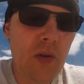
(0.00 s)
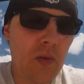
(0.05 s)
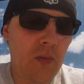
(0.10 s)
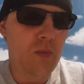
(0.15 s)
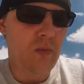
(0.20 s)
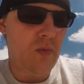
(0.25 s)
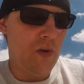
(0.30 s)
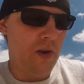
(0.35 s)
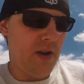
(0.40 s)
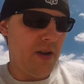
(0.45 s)

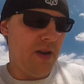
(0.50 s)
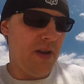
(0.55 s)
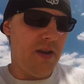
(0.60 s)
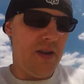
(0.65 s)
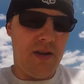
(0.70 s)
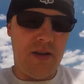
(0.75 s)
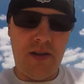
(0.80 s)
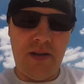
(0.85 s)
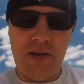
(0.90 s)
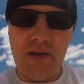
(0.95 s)
running
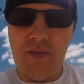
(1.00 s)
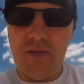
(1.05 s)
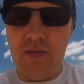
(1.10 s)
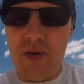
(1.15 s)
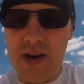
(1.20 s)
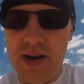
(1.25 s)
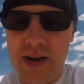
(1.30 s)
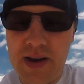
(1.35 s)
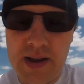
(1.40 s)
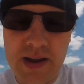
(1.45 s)
in
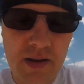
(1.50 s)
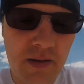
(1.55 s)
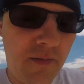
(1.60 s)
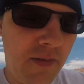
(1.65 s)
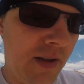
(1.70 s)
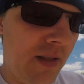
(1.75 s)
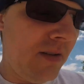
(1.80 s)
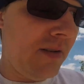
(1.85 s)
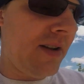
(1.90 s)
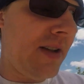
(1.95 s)
right now. If
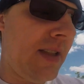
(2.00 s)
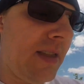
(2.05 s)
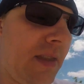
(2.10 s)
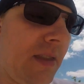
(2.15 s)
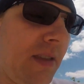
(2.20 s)
I look at